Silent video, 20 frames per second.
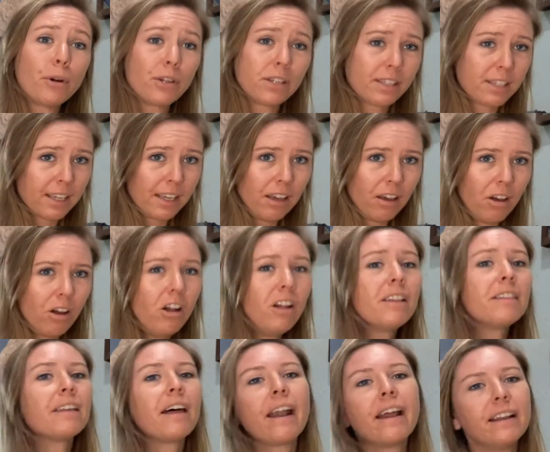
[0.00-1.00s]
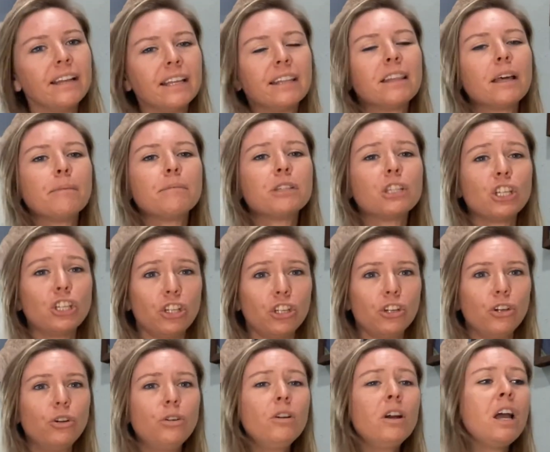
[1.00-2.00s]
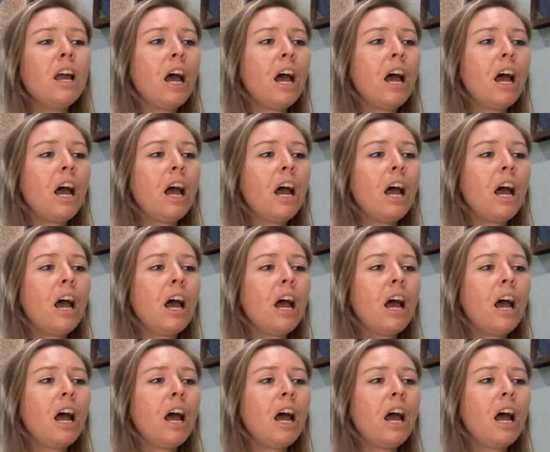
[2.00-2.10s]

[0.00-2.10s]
skill that I need them to do,